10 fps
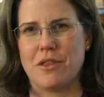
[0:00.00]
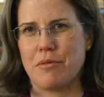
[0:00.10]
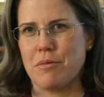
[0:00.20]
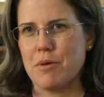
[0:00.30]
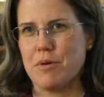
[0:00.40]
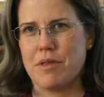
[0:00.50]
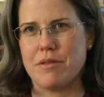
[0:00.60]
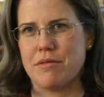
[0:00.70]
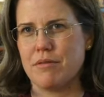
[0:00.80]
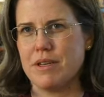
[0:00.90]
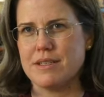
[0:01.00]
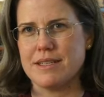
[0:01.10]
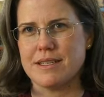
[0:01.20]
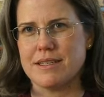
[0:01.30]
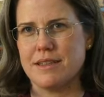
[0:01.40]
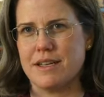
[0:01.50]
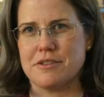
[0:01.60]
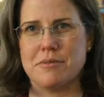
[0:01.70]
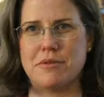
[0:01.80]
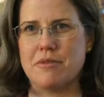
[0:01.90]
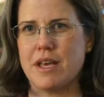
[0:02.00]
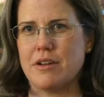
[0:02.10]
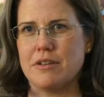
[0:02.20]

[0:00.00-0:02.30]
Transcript: through a three to six classroom, through that